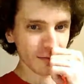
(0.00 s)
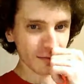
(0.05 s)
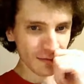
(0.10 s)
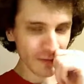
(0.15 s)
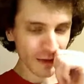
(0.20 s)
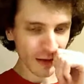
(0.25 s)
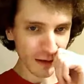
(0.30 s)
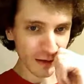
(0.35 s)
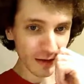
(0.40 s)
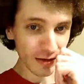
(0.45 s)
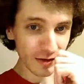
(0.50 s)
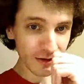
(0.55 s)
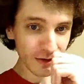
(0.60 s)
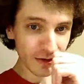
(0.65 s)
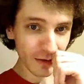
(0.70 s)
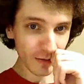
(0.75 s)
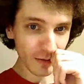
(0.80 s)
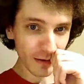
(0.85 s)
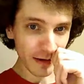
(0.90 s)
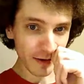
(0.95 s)
at least I
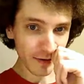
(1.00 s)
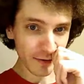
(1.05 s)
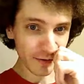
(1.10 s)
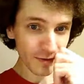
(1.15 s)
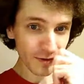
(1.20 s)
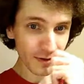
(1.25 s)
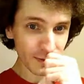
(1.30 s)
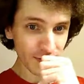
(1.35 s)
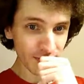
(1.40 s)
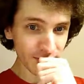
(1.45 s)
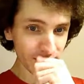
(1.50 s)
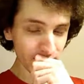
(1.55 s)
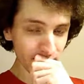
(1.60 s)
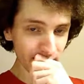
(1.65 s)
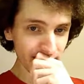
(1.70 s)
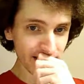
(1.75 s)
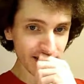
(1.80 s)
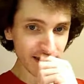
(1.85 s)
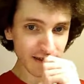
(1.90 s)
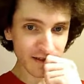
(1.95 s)
watched Freeman's
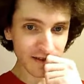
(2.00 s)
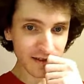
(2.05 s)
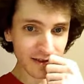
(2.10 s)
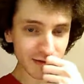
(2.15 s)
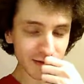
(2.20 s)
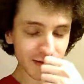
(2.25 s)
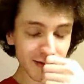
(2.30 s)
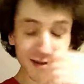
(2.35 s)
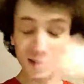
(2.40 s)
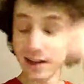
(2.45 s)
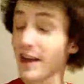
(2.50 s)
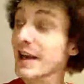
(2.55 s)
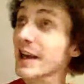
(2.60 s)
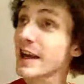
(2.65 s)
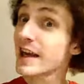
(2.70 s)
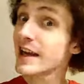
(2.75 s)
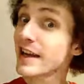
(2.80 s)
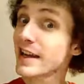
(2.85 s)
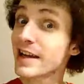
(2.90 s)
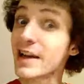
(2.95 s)
Mind, so
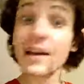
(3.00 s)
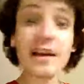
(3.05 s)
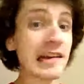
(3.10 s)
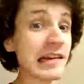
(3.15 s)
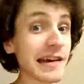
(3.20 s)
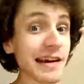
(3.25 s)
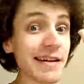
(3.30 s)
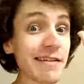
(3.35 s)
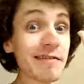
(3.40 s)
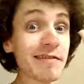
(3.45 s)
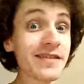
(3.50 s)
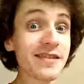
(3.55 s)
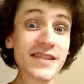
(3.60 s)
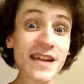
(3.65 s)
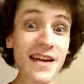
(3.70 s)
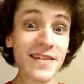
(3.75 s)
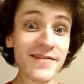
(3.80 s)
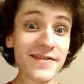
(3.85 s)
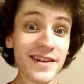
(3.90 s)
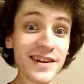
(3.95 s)
hey, there's
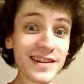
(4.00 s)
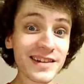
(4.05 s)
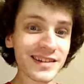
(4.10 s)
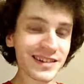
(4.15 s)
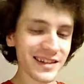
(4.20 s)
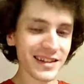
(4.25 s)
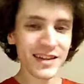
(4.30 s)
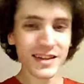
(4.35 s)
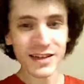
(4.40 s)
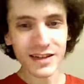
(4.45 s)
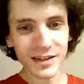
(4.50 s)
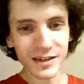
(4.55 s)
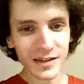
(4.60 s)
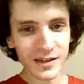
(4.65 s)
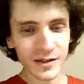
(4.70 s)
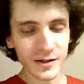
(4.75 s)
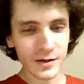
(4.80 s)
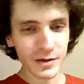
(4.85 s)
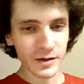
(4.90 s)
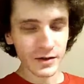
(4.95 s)
something.
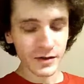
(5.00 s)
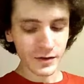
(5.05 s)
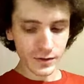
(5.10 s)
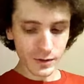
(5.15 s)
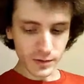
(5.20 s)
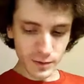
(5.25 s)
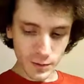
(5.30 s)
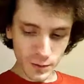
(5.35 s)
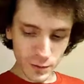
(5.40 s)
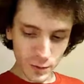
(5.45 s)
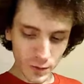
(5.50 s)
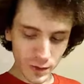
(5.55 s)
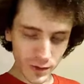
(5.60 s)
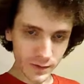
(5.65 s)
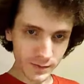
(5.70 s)
So,